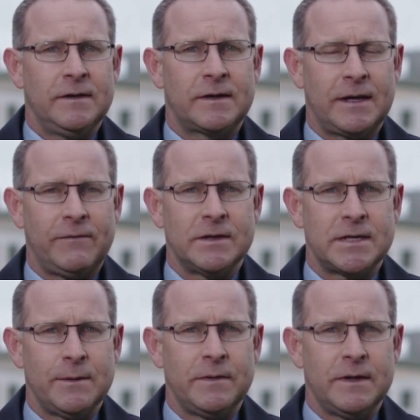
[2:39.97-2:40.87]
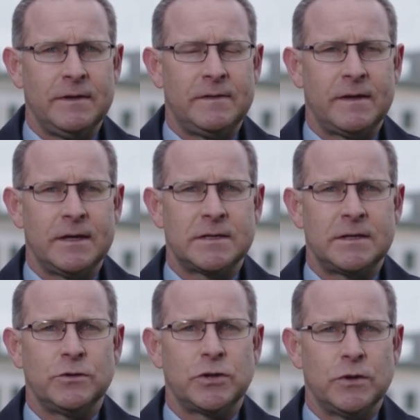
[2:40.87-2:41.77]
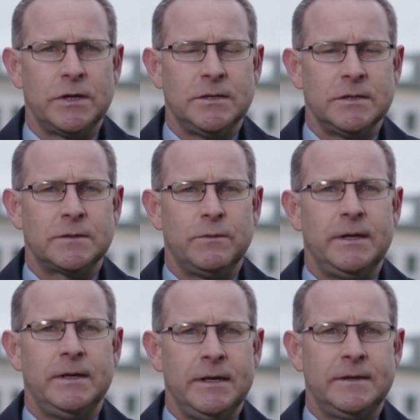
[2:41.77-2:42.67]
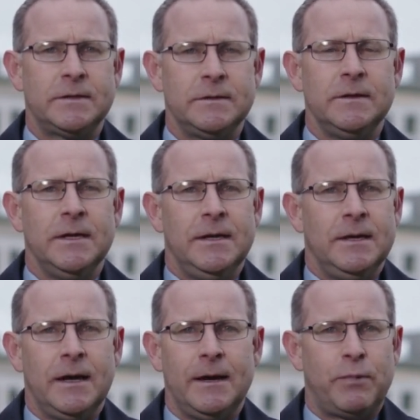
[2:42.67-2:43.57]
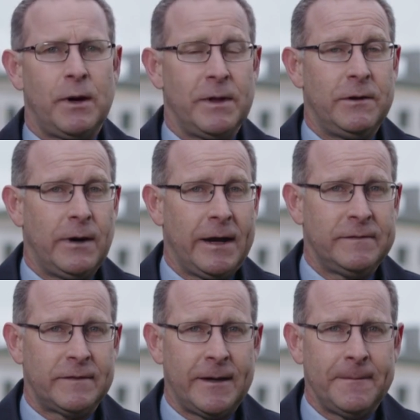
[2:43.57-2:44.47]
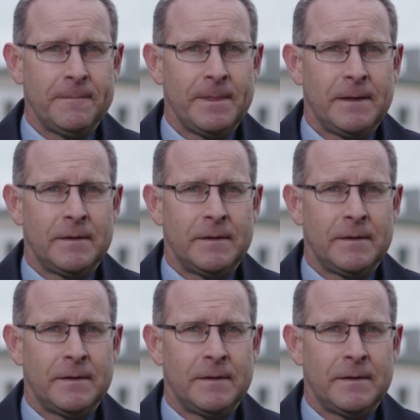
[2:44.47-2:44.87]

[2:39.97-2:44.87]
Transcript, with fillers: to cover some of these uh, skill shortages, we need to uh, probably raise that